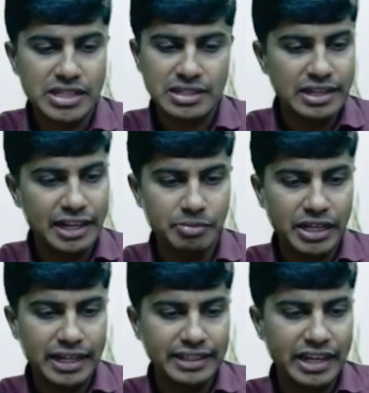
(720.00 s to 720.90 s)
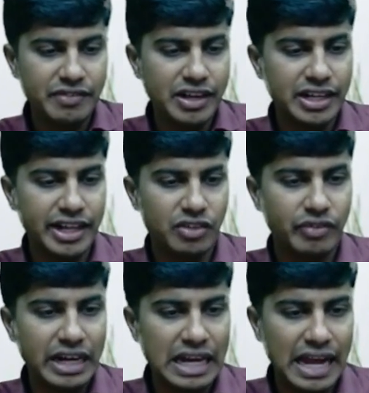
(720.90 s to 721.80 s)
First, let me write the inventory at
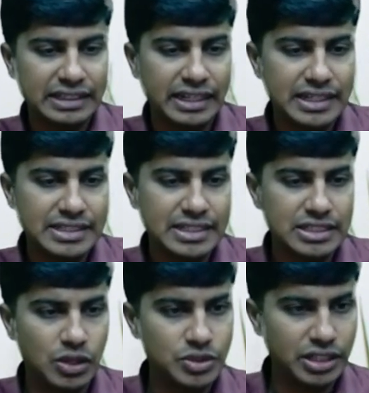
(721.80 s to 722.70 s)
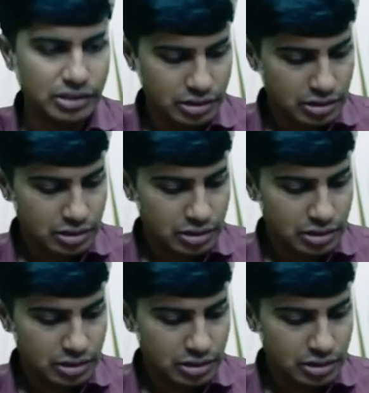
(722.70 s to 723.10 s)
one lakh thirty-six thousand.